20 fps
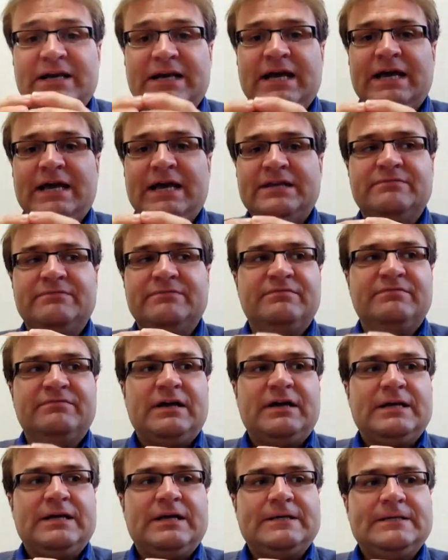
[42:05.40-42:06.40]
be a kind
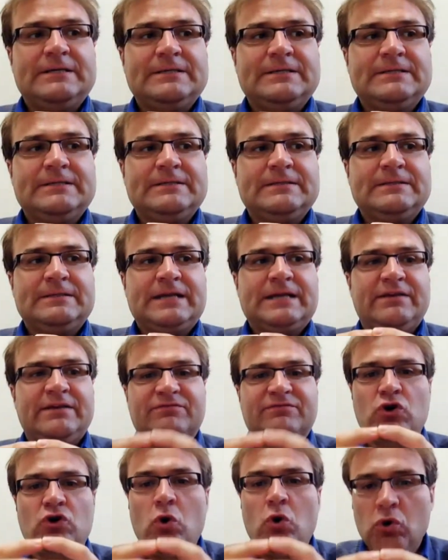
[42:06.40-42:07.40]
of
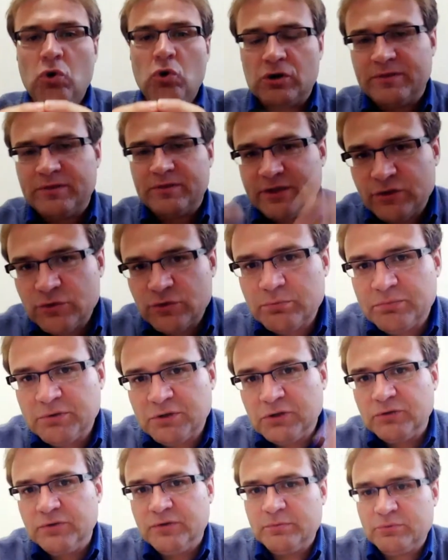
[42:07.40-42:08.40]
core that
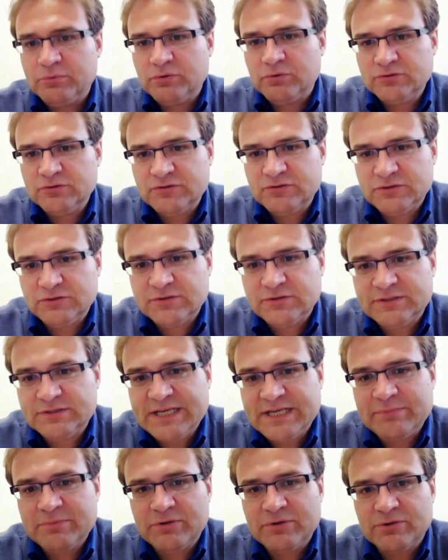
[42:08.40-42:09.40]
you build the personal
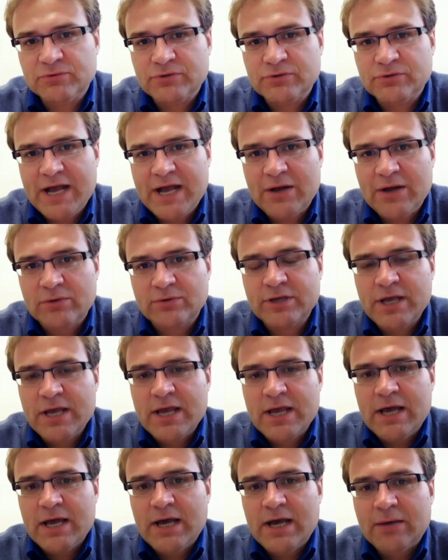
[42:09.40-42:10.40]
statement around.
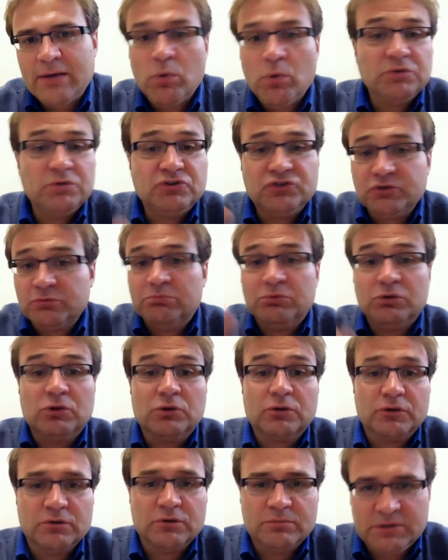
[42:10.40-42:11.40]
What would your
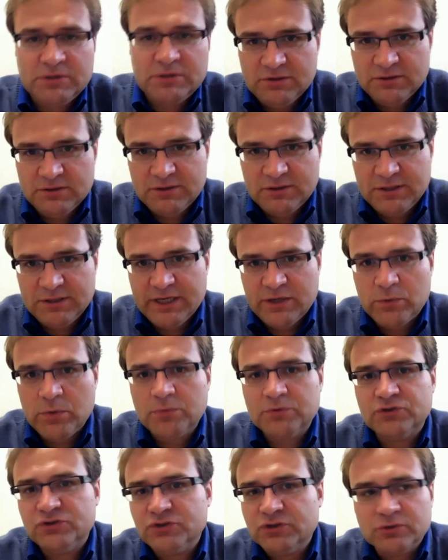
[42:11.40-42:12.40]
blurb look
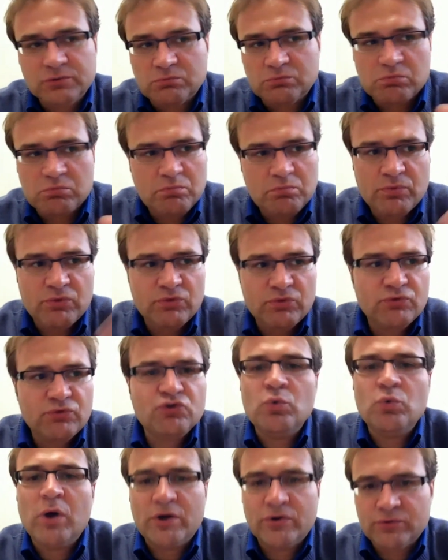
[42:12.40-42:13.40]
like? What would your
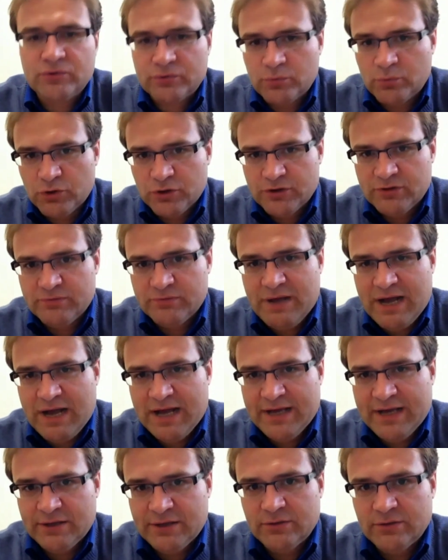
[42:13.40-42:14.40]
200-word
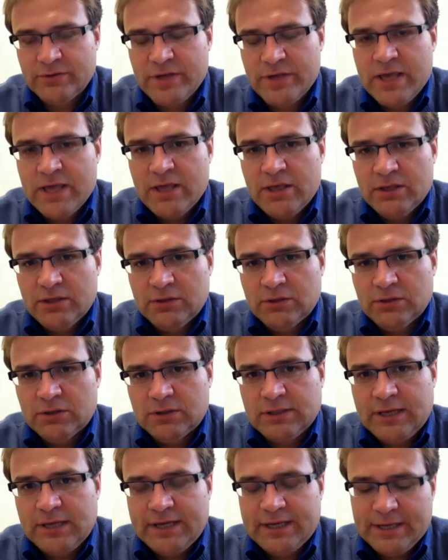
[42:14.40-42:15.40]
bio
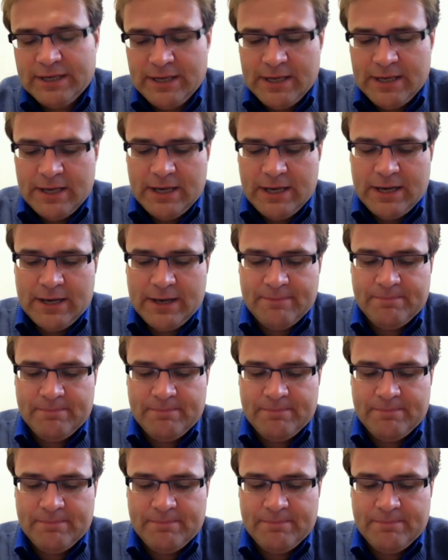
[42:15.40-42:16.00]
look like?